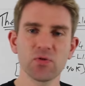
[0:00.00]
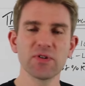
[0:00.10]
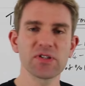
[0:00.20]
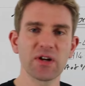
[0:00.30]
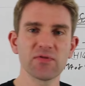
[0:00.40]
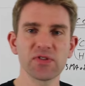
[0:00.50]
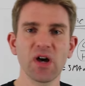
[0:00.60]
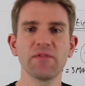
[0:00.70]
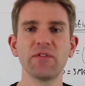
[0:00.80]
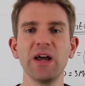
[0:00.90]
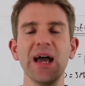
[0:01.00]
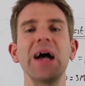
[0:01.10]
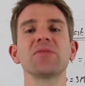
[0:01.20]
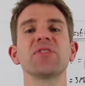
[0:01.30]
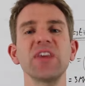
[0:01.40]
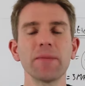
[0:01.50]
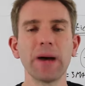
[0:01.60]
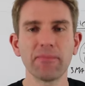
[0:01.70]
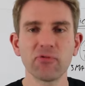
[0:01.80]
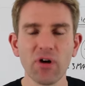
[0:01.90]
all this kind of stuff, and how to think
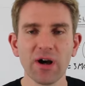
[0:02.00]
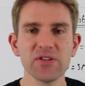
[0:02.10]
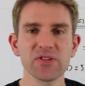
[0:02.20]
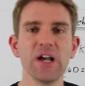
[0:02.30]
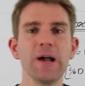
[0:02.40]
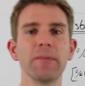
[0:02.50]
about price.